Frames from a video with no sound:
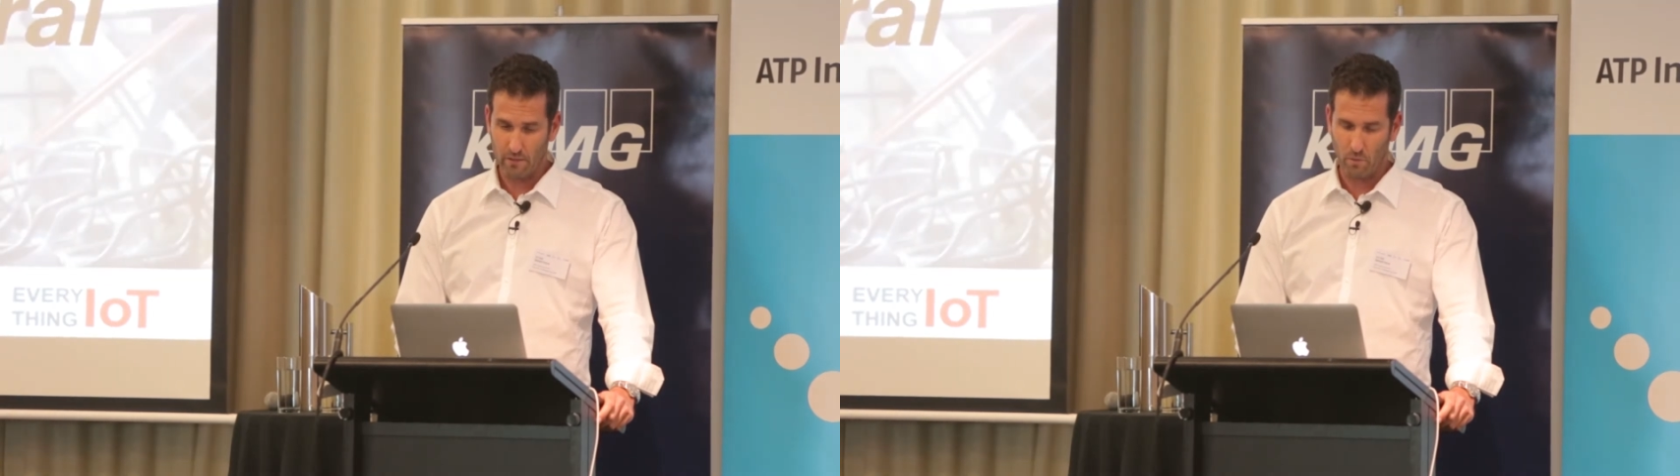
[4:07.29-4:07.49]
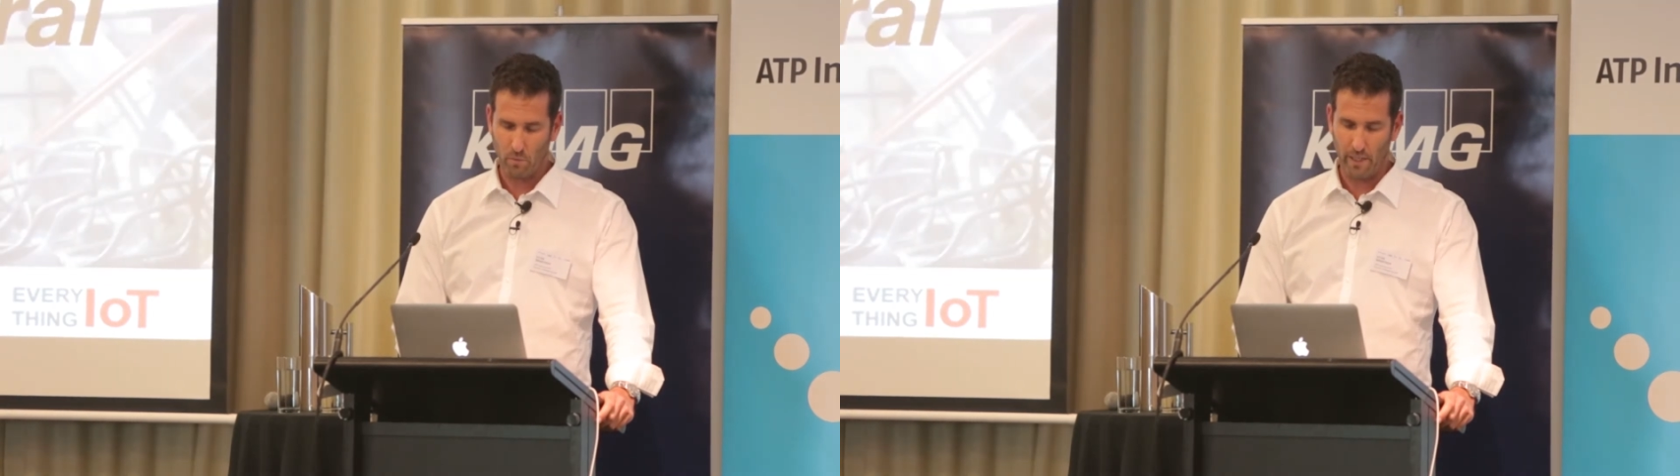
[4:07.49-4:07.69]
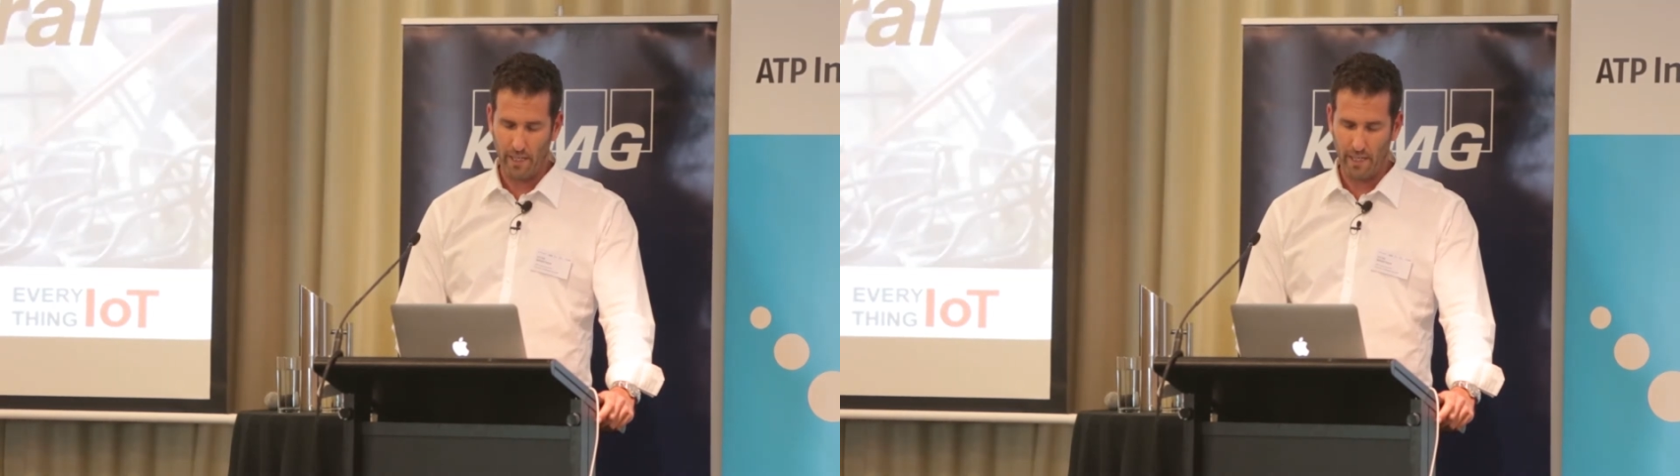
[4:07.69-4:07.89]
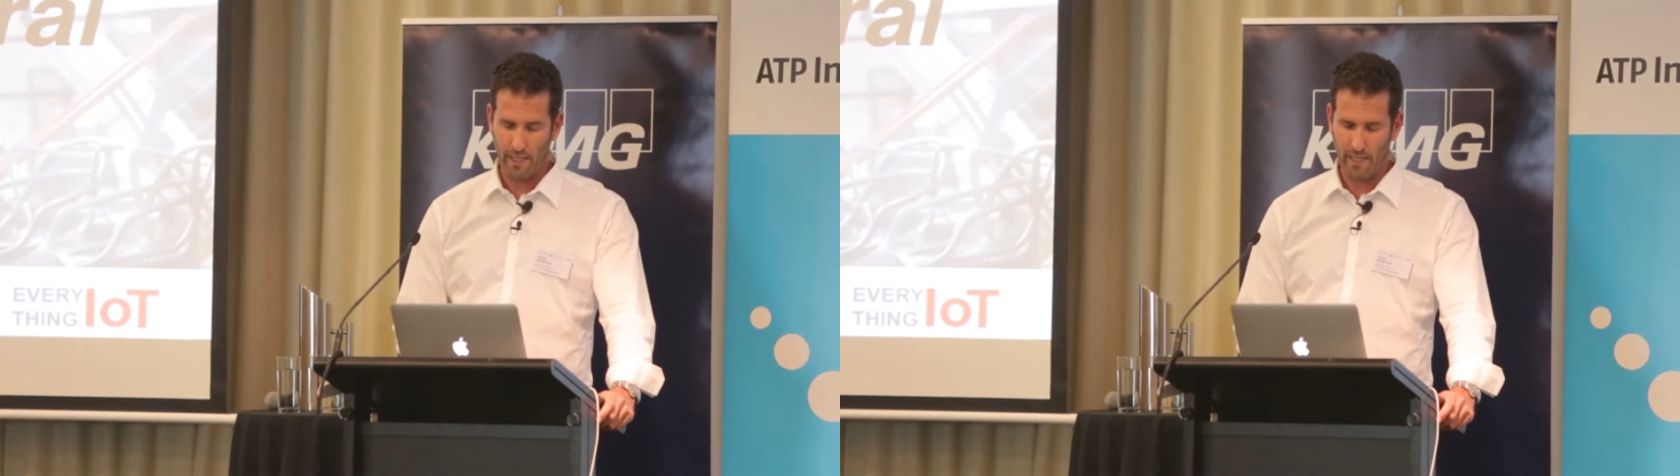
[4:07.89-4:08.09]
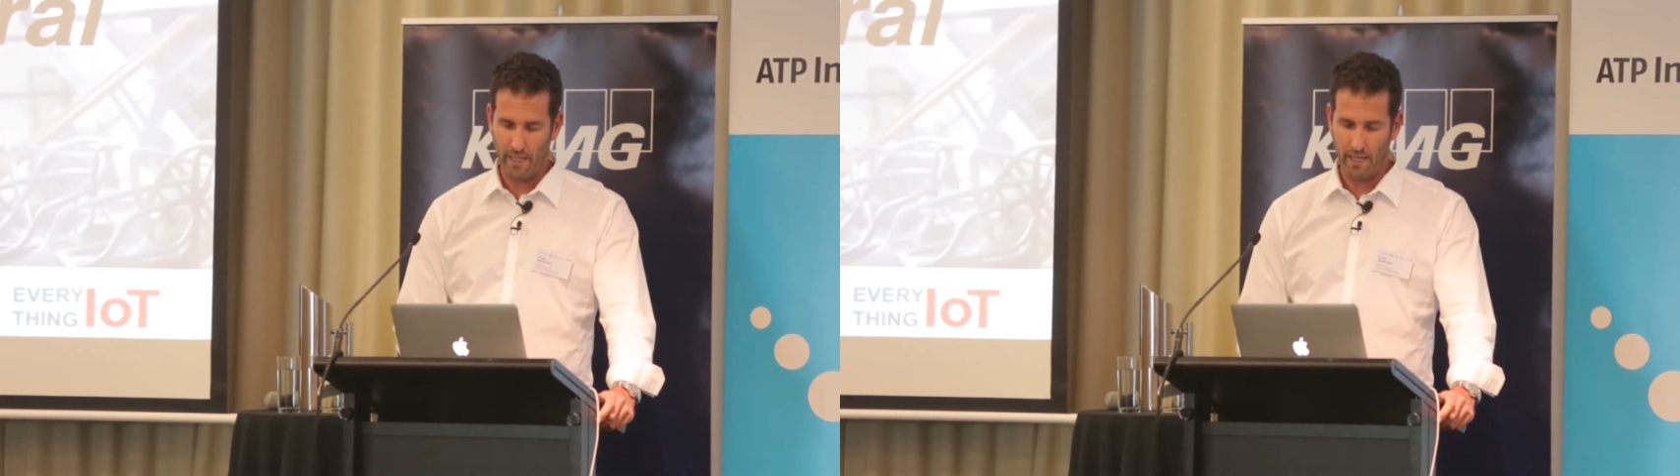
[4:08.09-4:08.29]

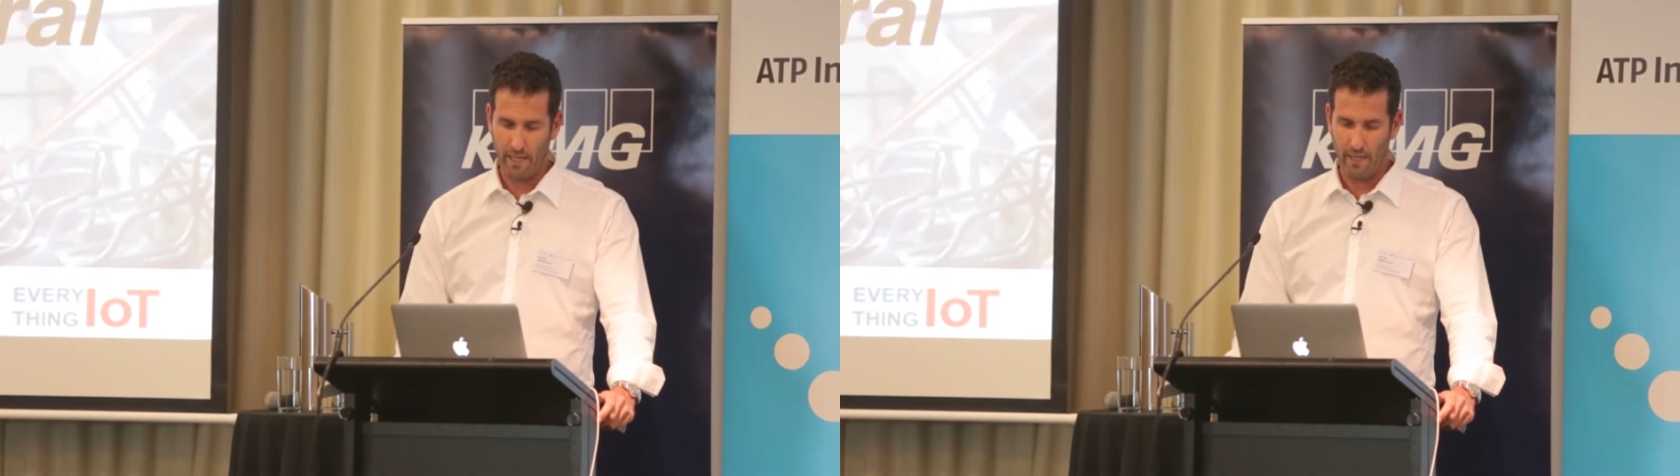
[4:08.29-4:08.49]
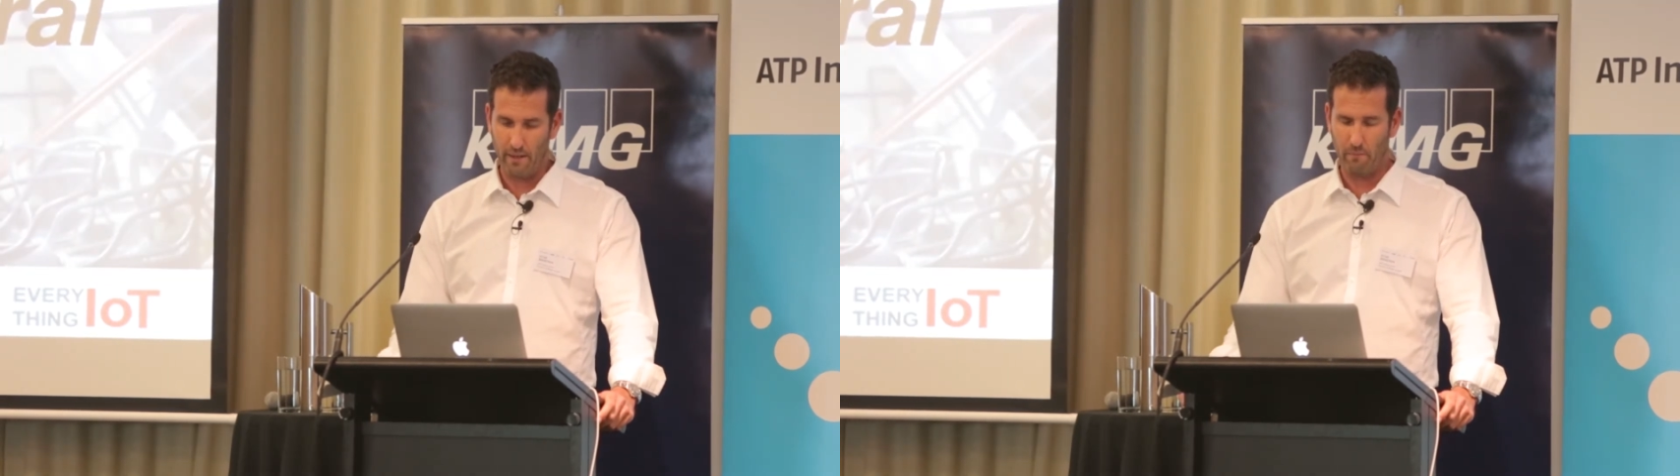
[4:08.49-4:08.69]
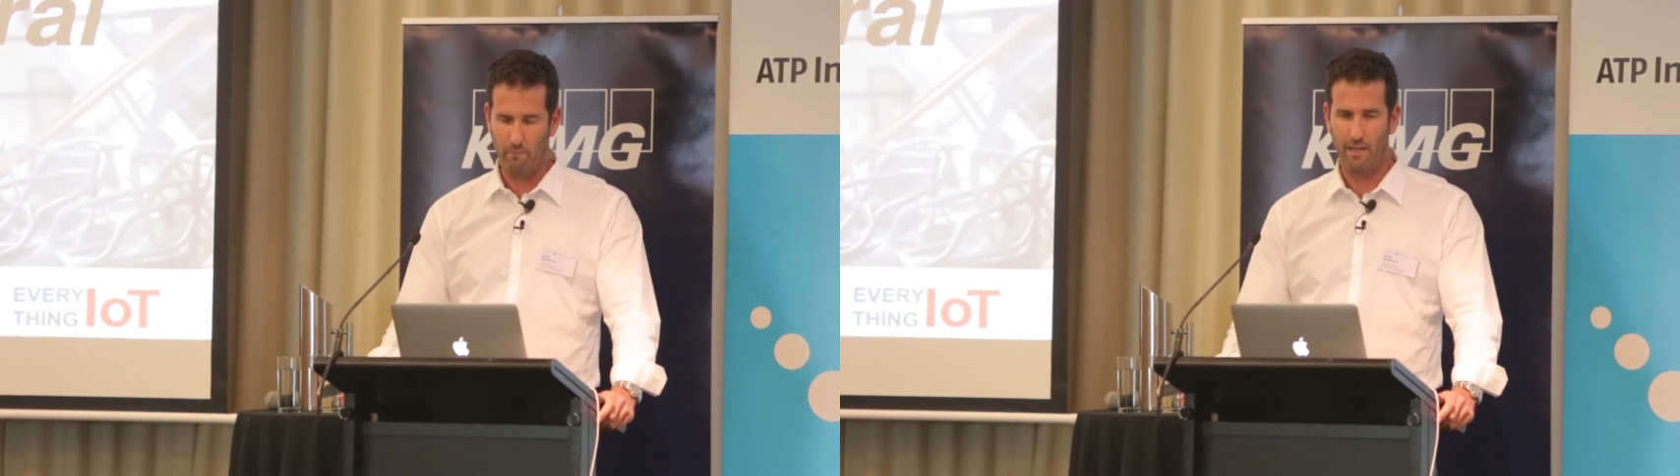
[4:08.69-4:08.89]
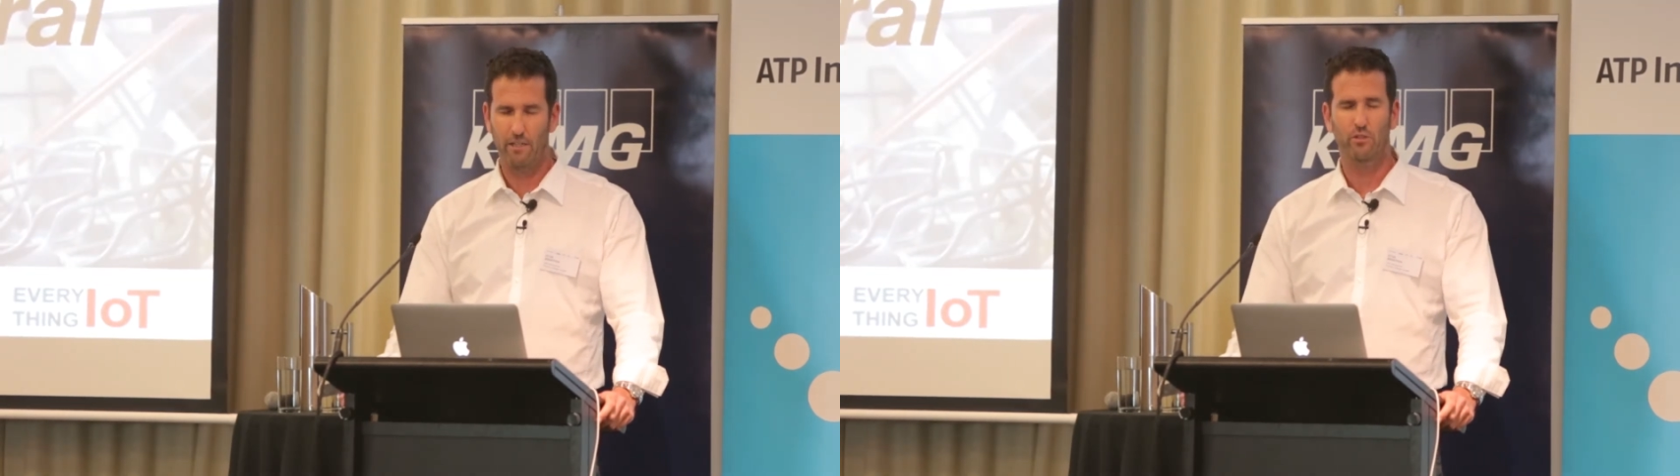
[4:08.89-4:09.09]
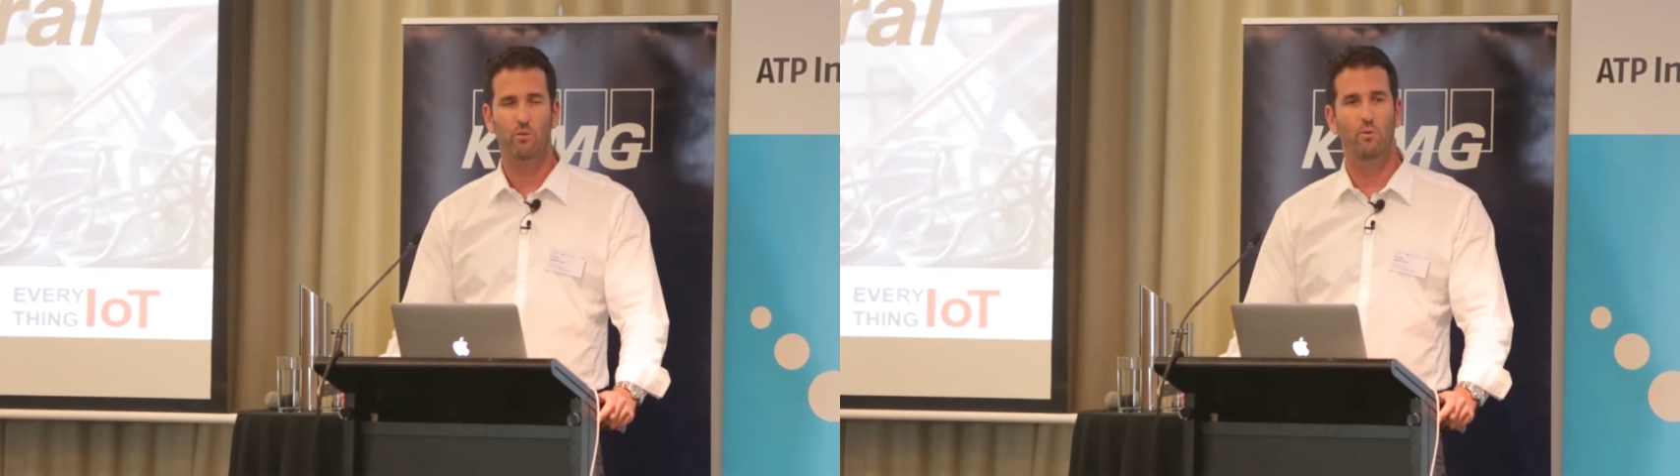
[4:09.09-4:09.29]
we
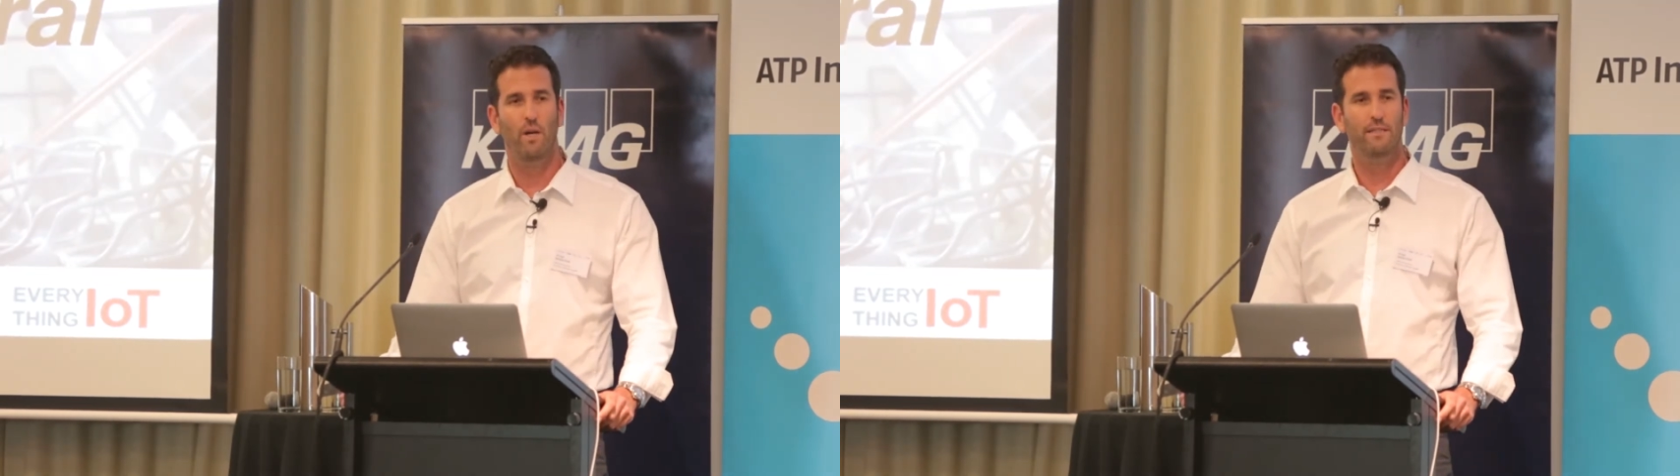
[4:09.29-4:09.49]
managed to create